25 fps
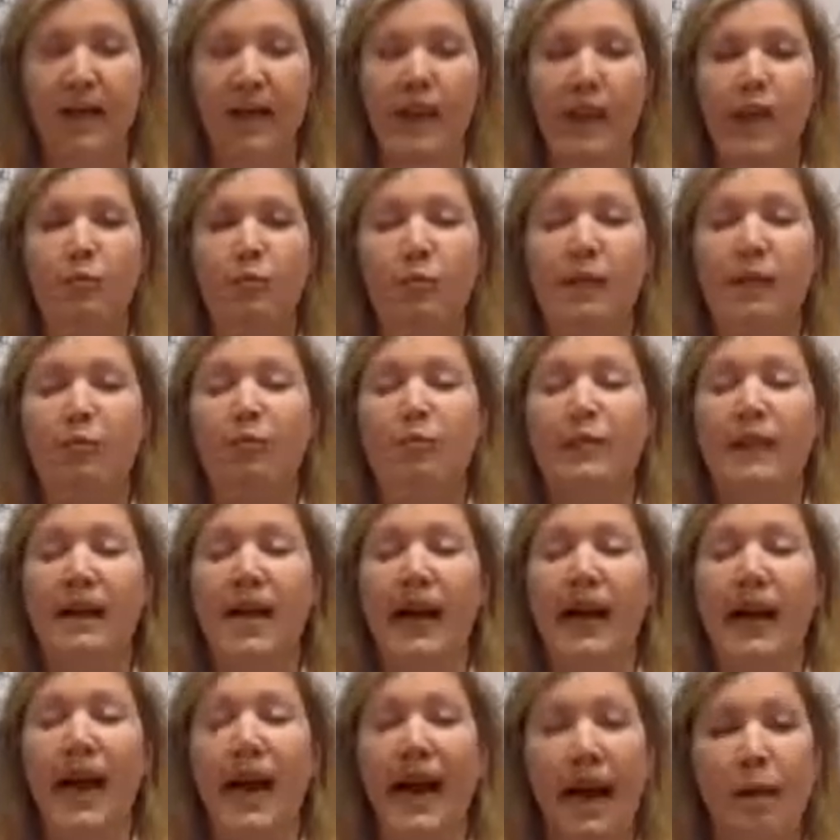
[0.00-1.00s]
And we would be
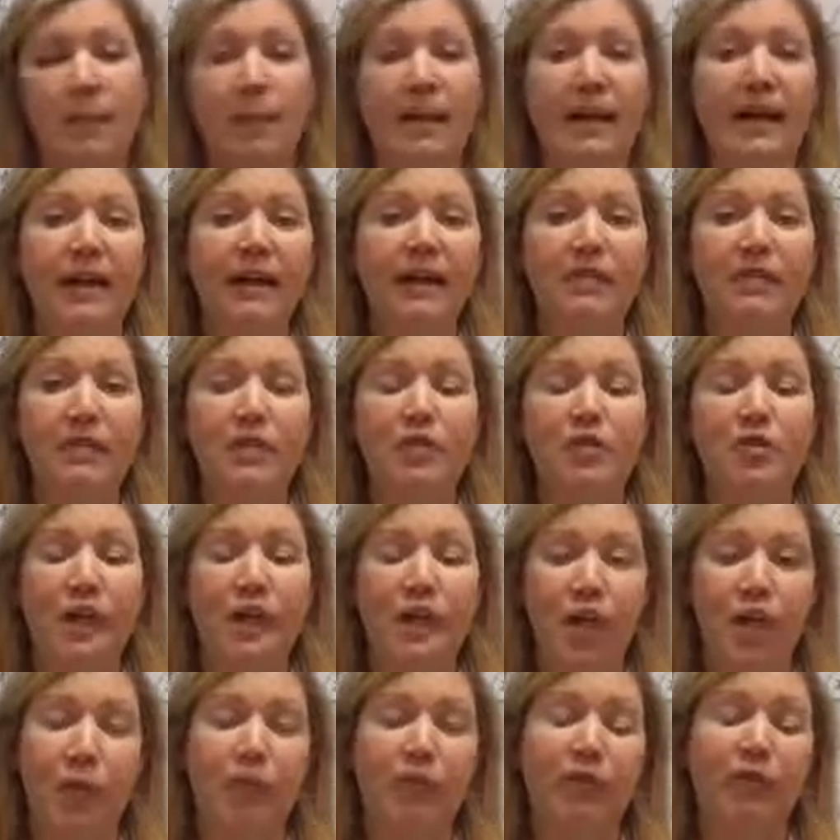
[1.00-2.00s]
happy to
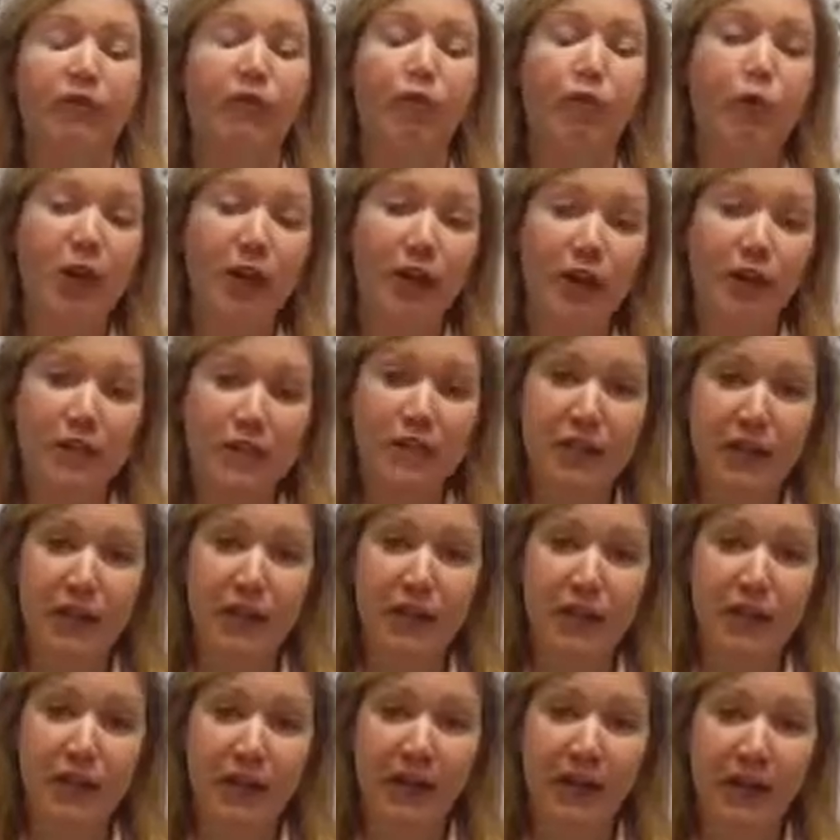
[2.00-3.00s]
treat you before your
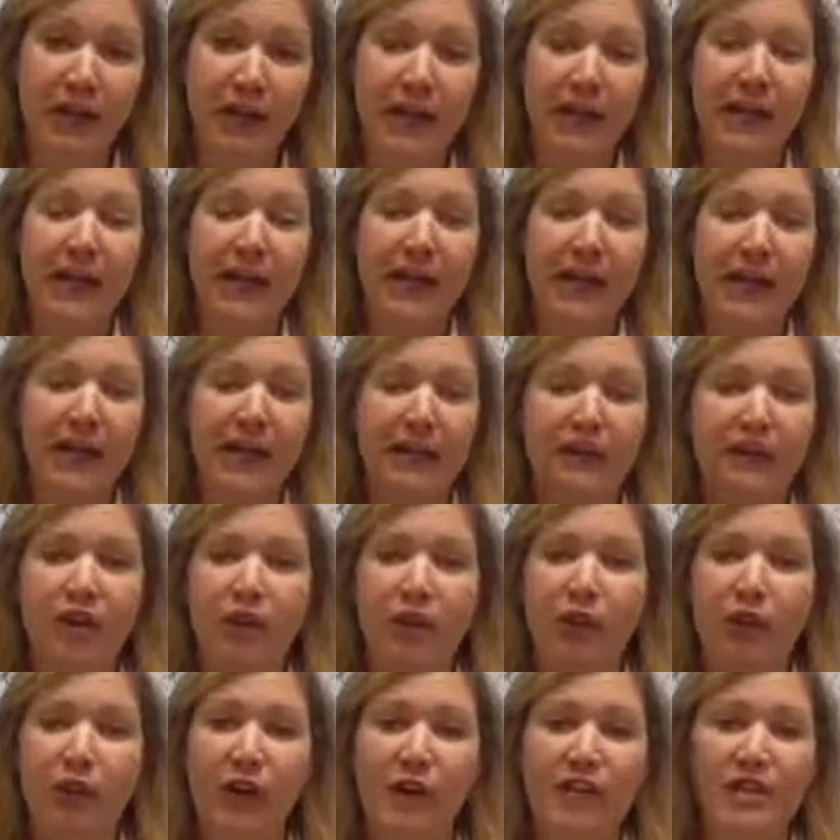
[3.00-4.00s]
surgery, and if
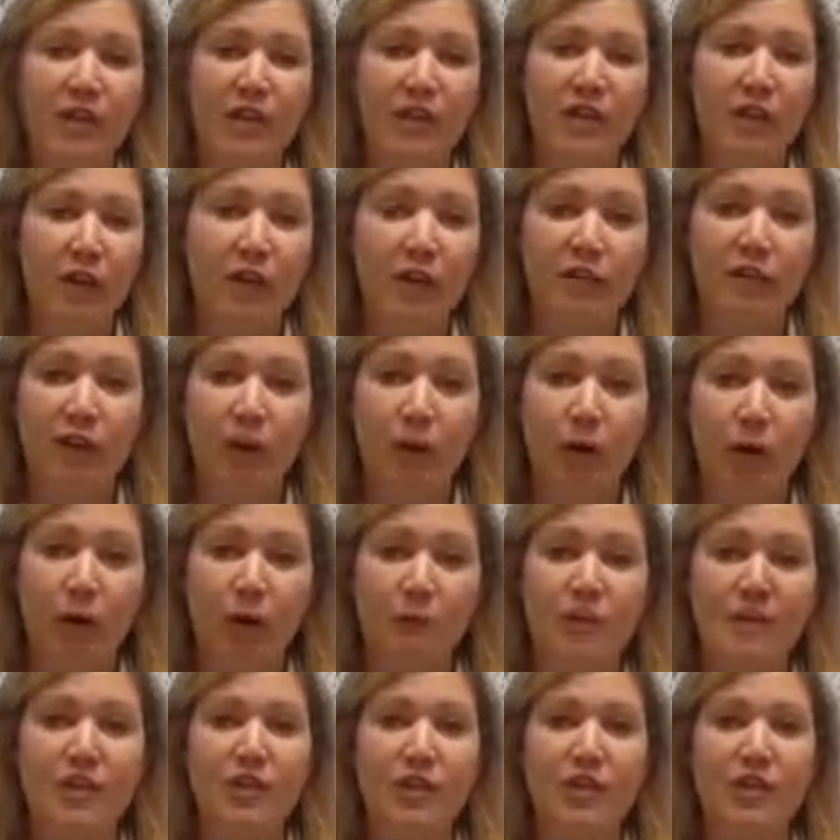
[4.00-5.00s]
you're reaching those
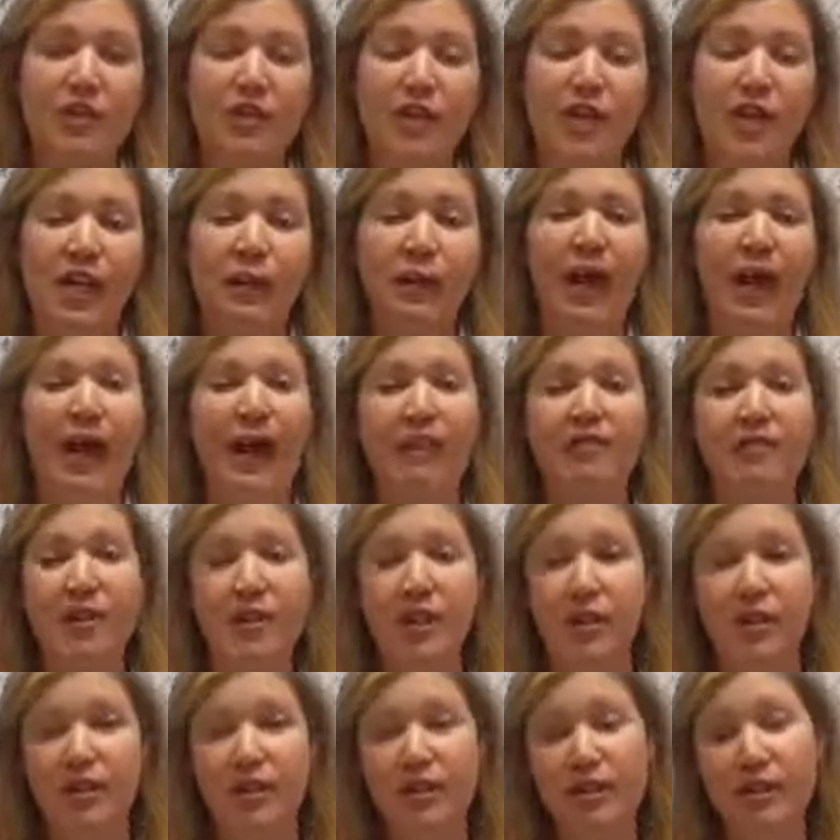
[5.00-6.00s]
goals, to treat you after
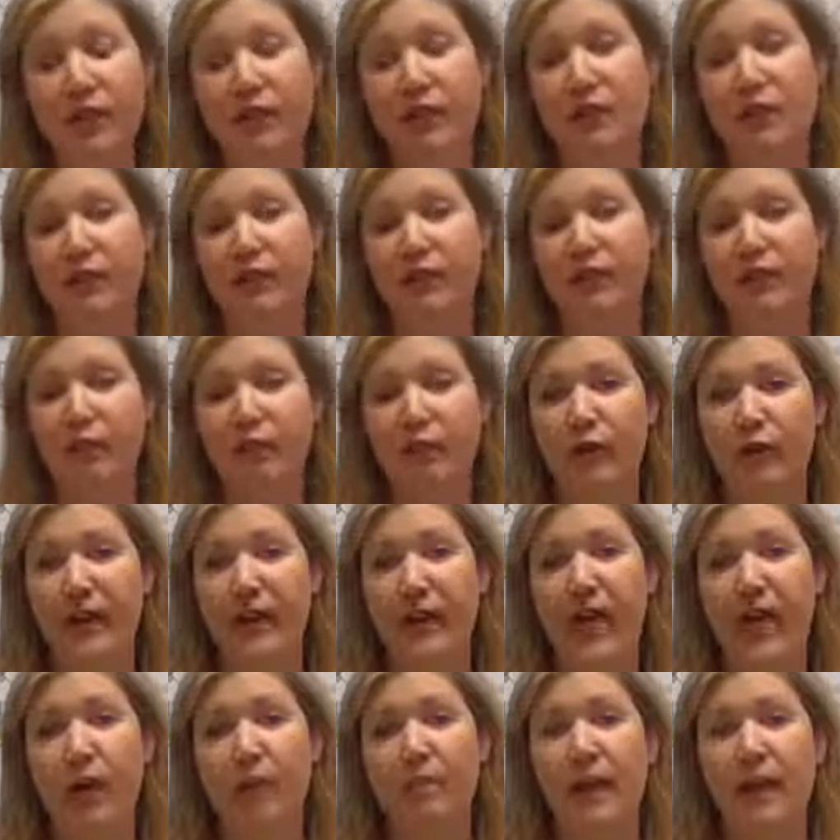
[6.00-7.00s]
your surgery for
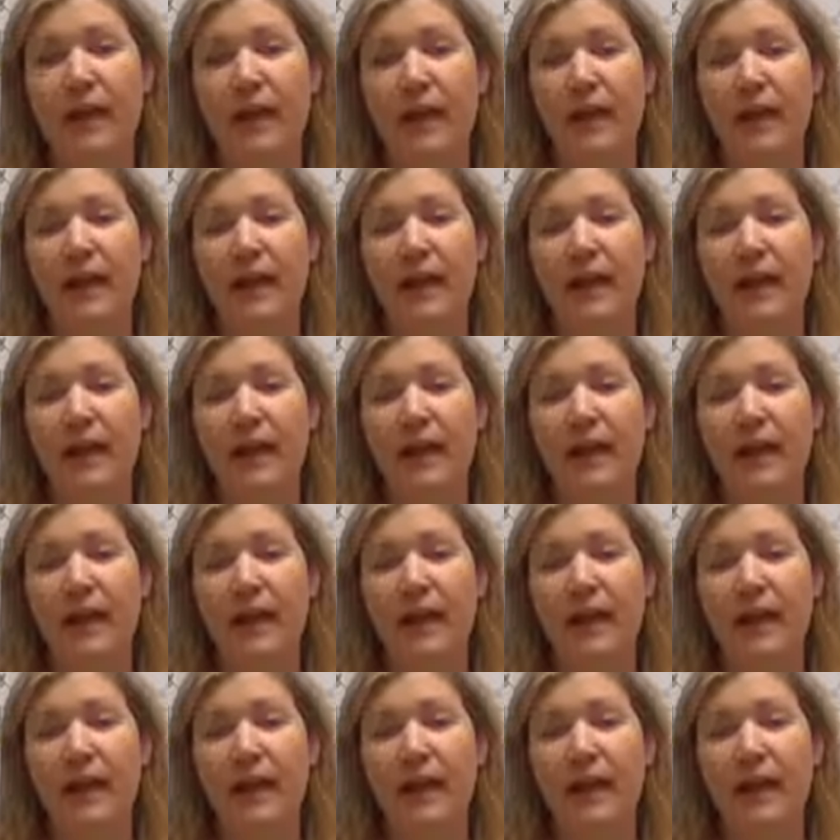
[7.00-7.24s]
rehab,